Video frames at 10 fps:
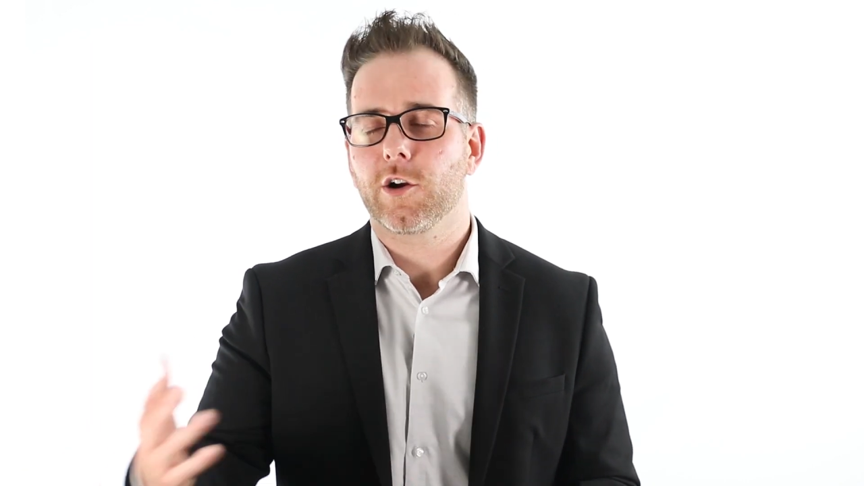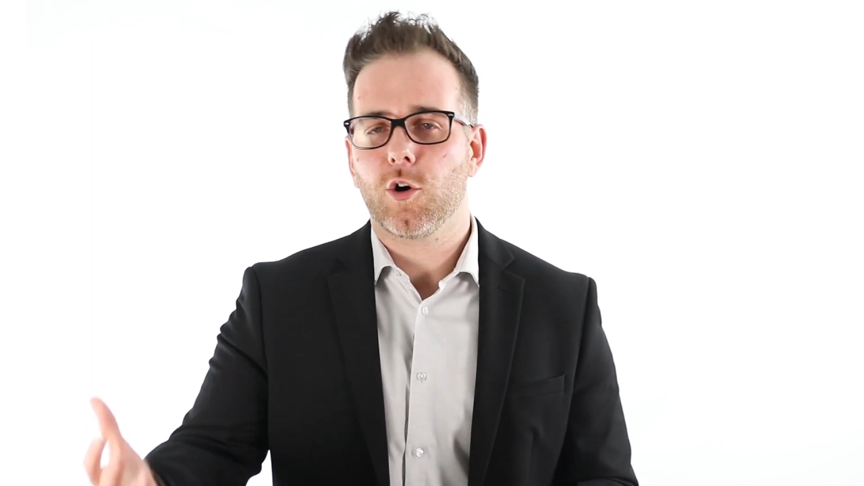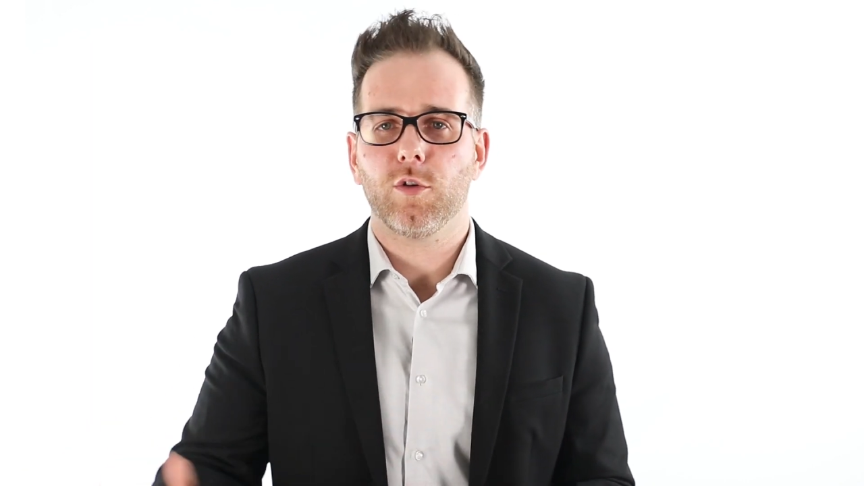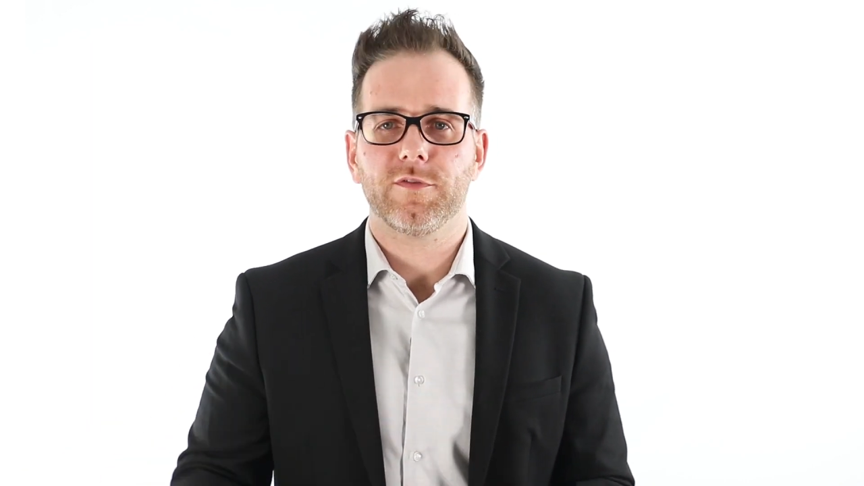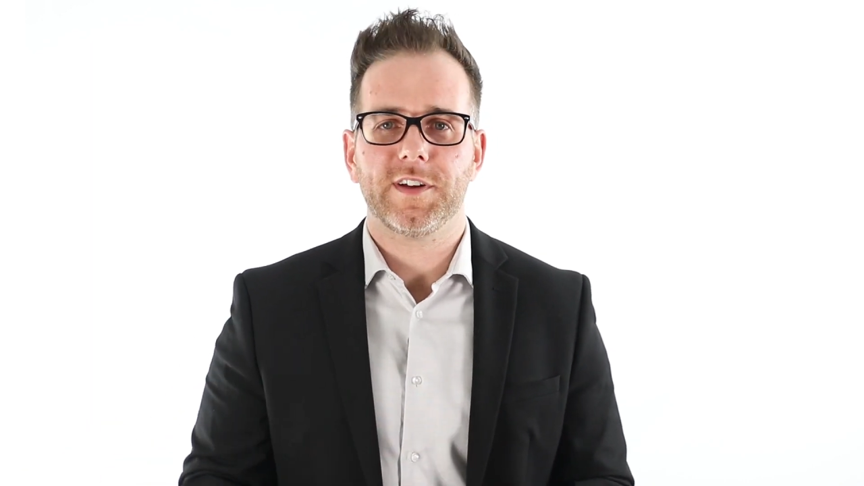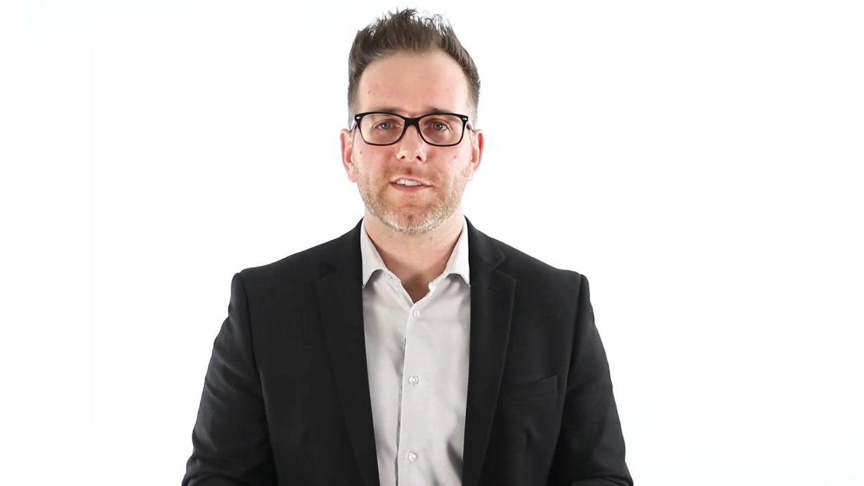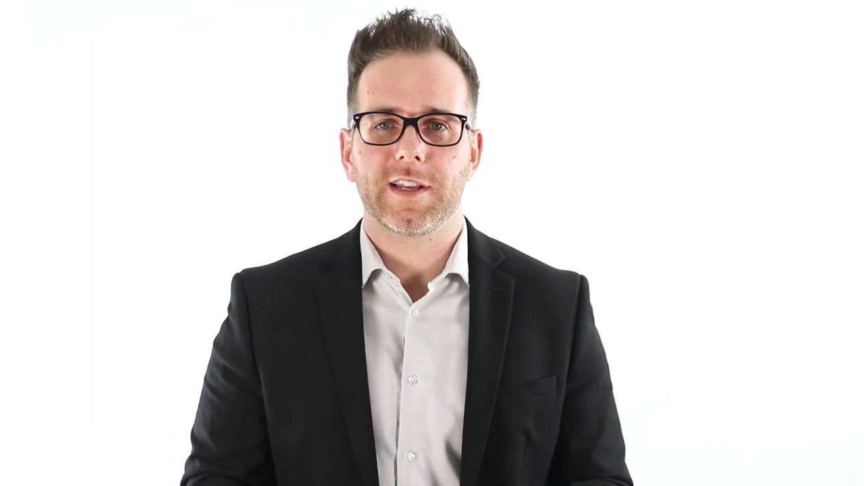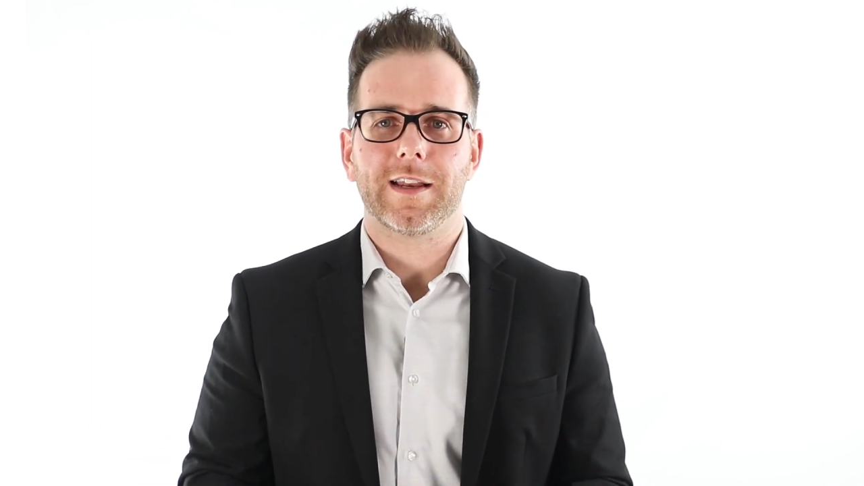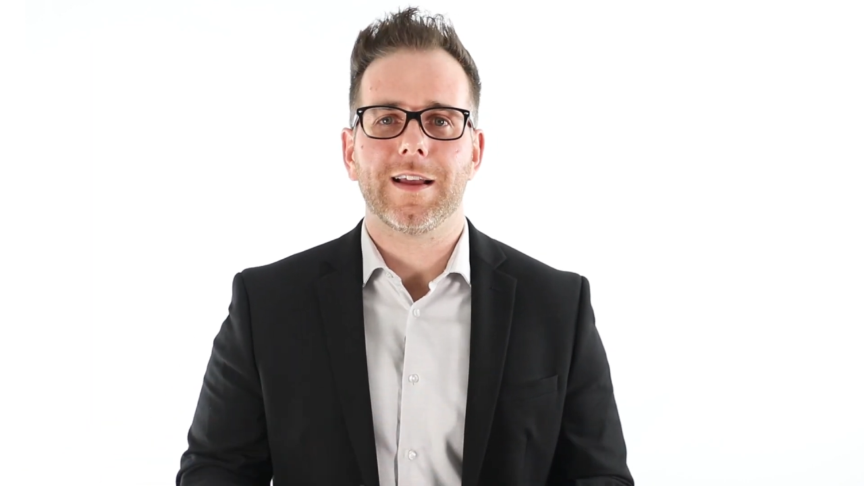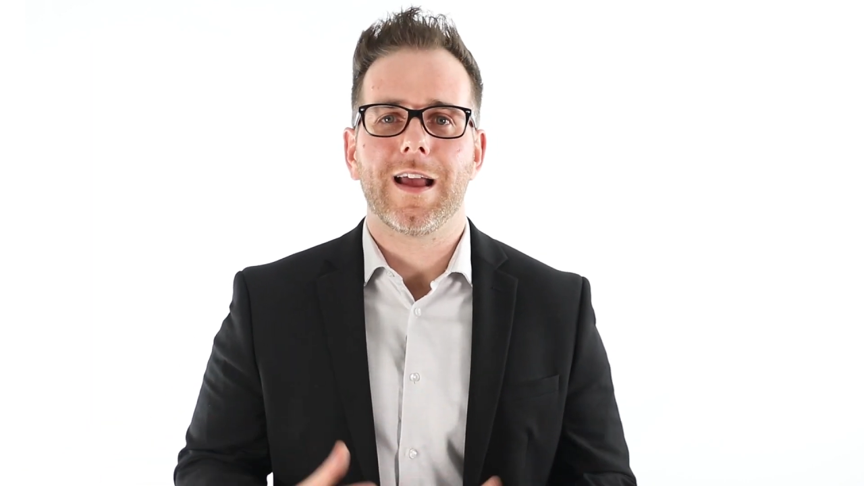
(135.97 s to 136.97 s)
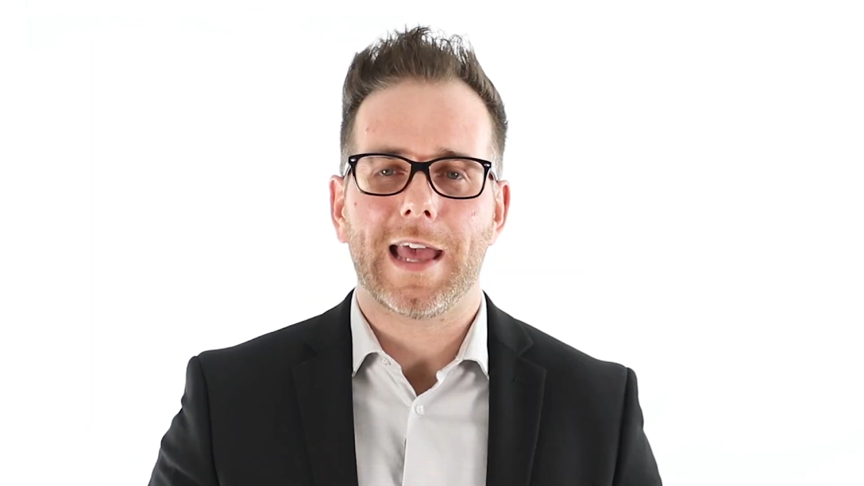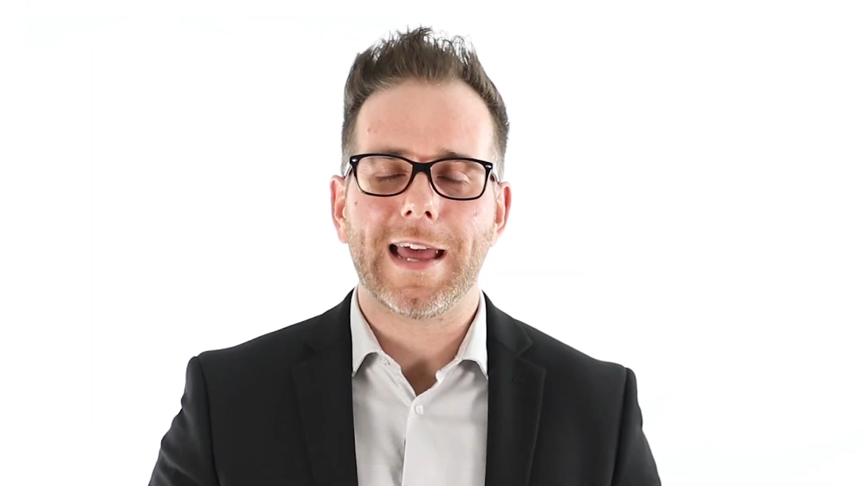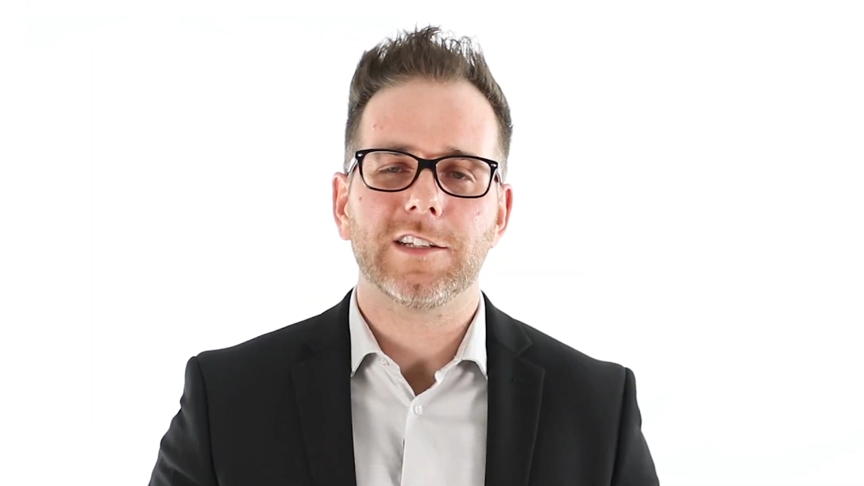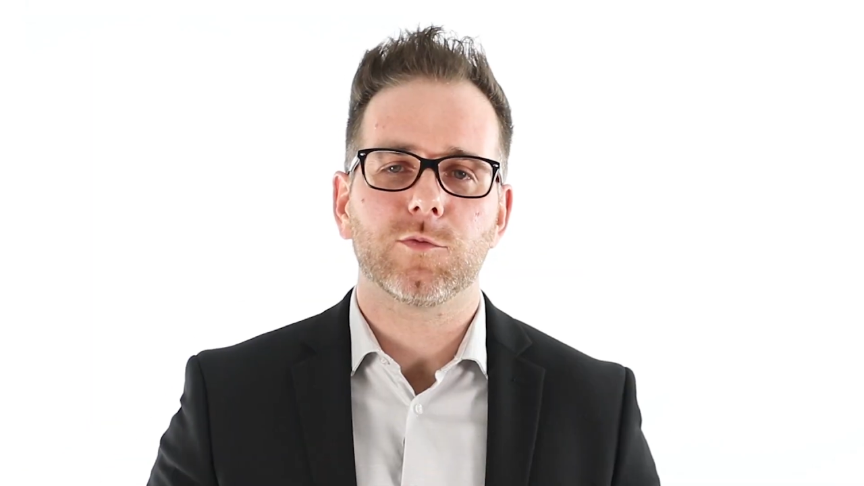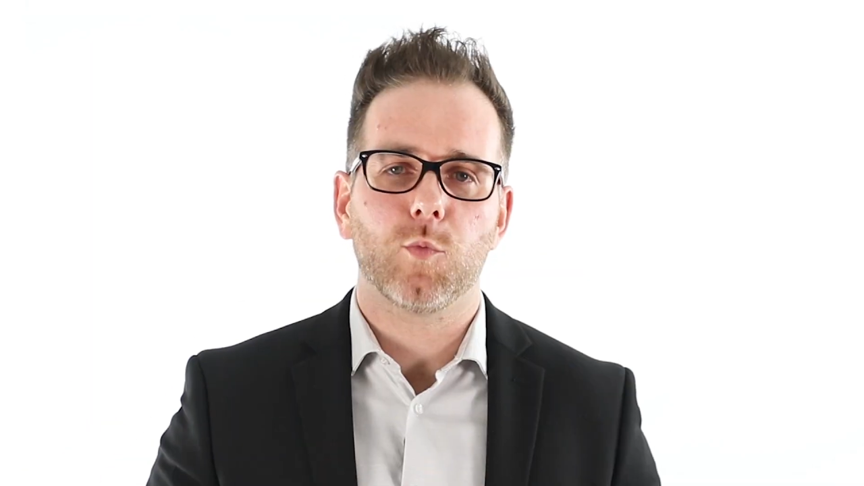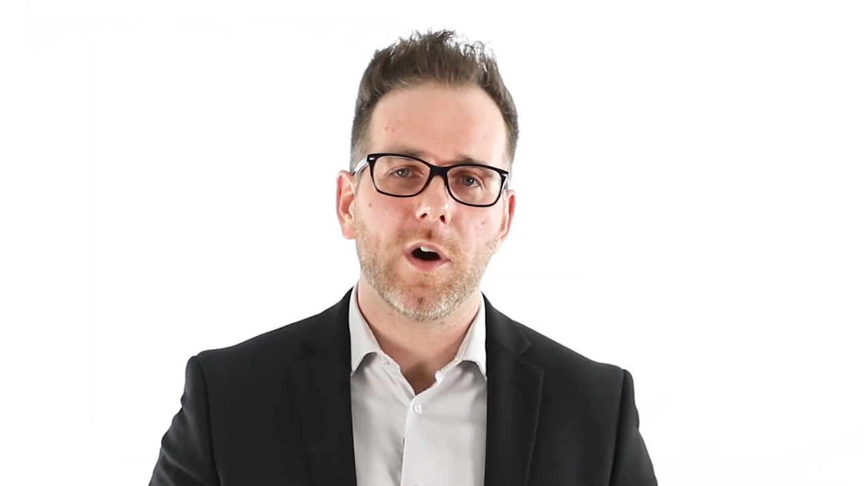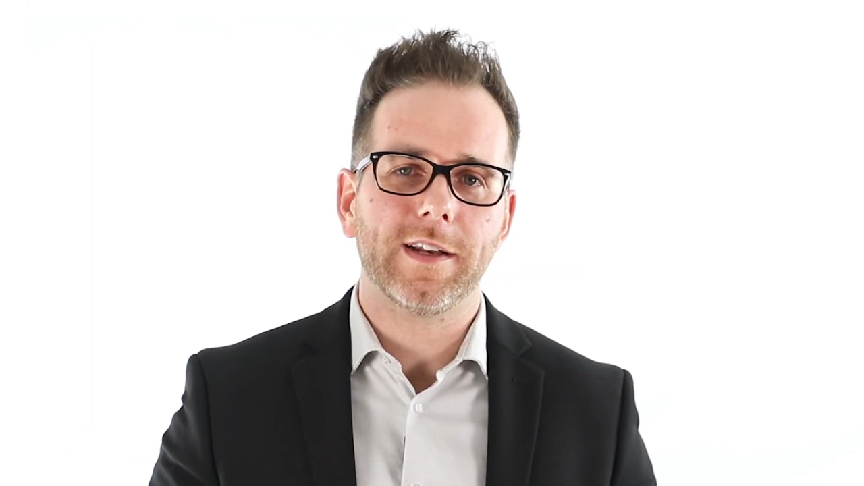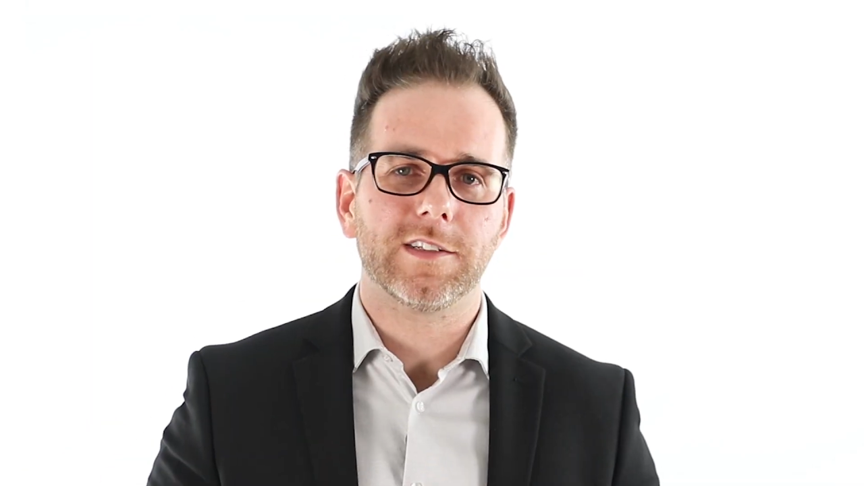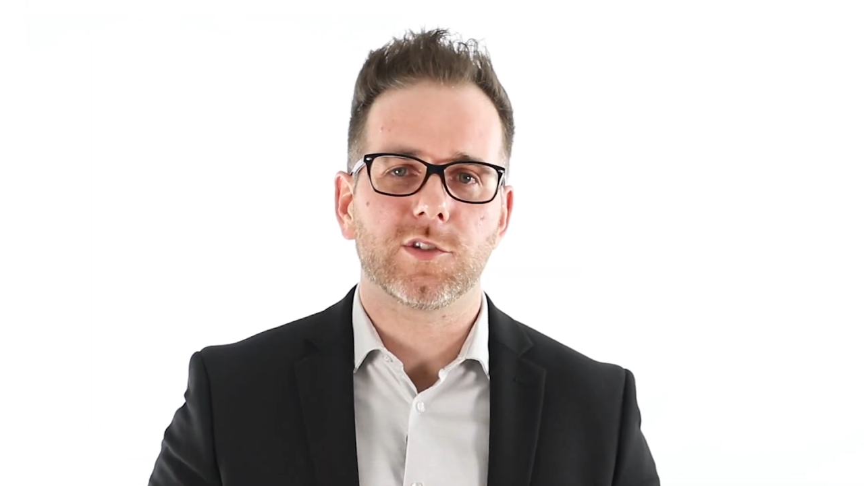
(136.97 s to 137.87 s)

cold visiting, that is what